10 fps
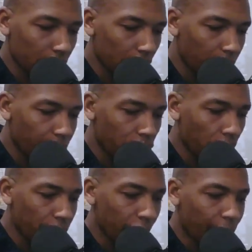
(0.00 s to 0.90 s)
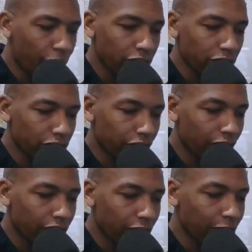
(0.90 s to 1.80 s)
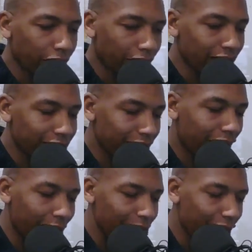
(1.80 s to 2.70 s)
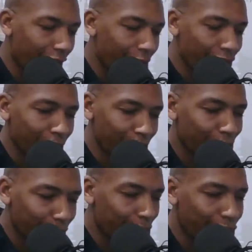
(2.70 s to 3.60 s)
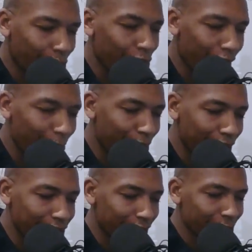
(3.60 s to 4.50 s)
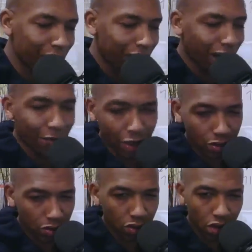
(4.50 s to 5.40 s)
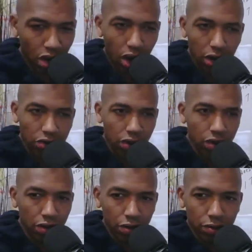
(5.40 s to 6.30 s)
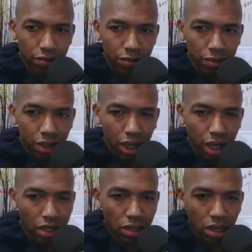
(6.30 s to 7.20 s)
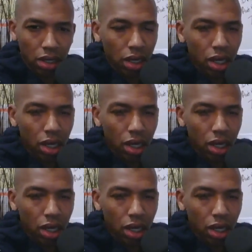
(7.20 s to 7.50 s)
He blew open that budget crazy. But at the same time of him blowing open that budget and making that budget larger, he took